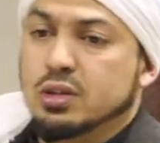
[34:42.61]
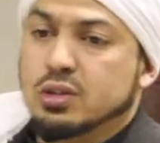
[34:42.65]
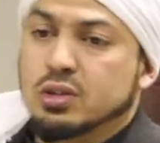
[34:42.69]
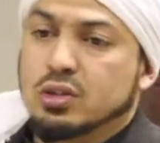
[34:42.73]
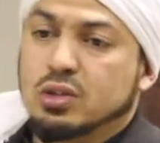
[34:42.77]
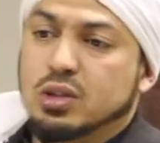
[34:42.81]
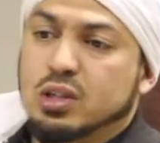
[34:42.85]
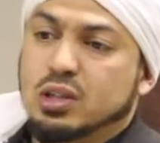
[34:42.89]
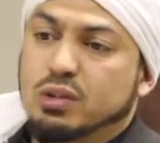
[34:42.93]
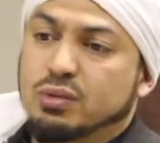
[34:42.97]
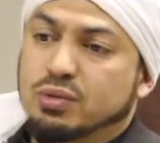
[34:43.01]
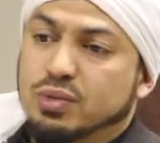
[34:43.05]
he's
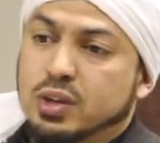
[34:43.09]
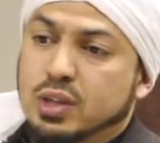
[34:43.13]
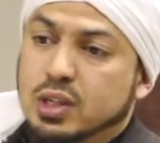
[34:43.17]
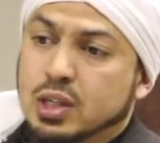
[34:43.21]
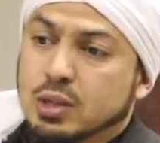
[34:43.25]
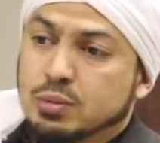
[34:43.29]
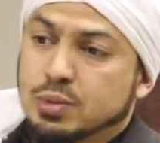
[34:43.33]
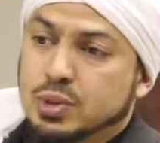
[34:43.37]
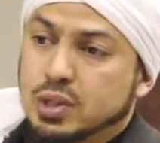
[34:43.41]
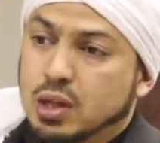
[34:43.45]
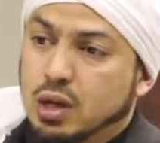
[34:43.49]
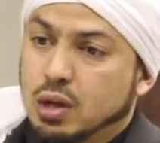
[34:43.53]
going to
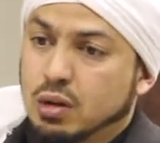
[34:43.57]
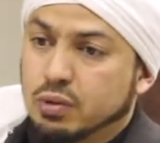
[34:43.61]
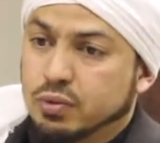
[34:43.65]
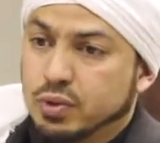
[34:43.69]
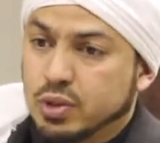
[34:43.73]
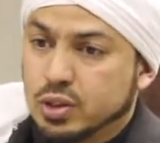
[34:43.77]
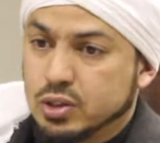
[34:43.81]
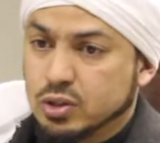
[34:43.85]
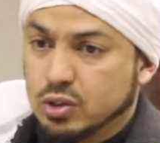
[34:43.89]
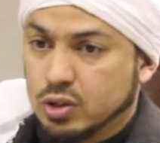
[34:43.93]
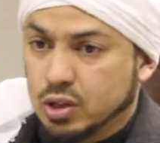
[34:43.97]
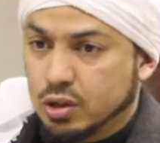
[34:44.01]
defend himself,
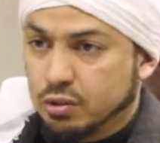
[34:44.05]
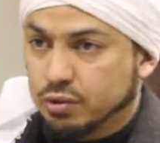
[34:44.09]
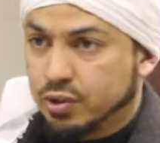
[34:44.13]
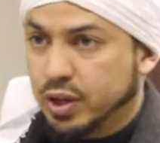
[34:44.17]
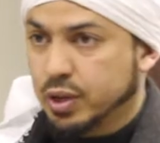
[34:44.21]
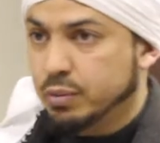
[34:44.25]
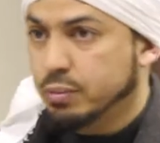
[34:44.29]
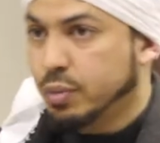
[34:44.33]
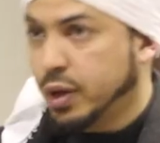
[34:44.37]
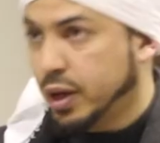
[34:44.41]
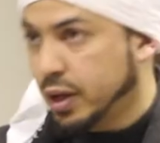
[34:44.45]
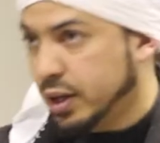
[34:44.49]
and he's going to
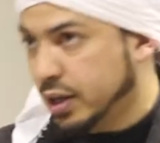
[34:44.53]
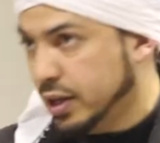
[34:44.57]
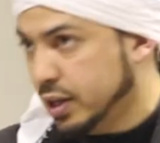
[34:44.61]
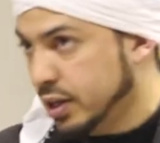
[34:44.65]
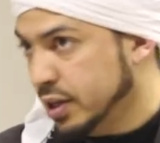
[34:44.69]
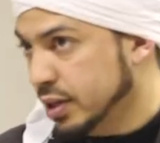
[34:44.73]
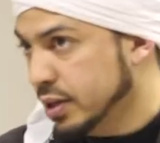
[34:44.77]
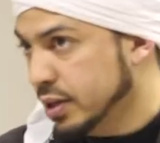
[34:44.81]
fight back.